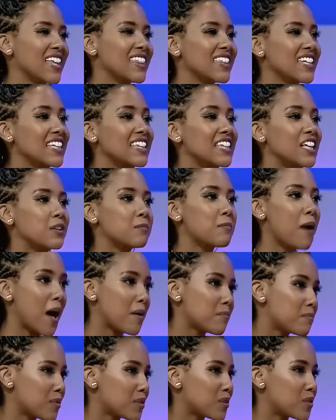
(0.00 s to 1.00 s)
I think they'll
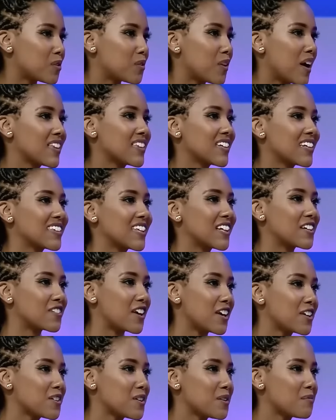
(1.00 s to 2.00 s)
pamper you. I think they'll
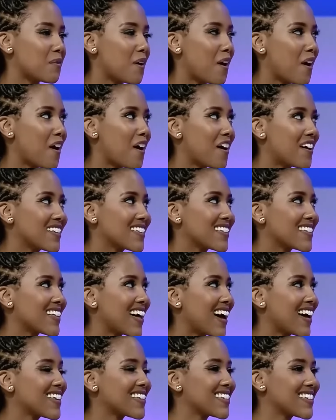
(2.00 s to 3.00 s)
run your bath.
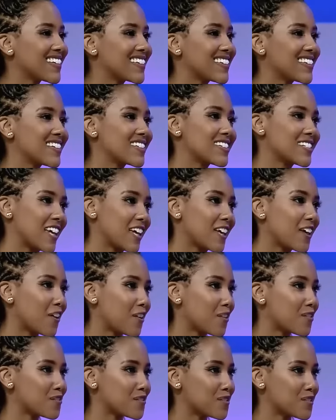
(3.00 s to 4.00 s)
I think they'll take
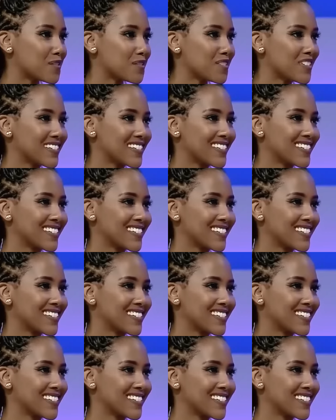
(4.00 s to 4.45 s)
care of you.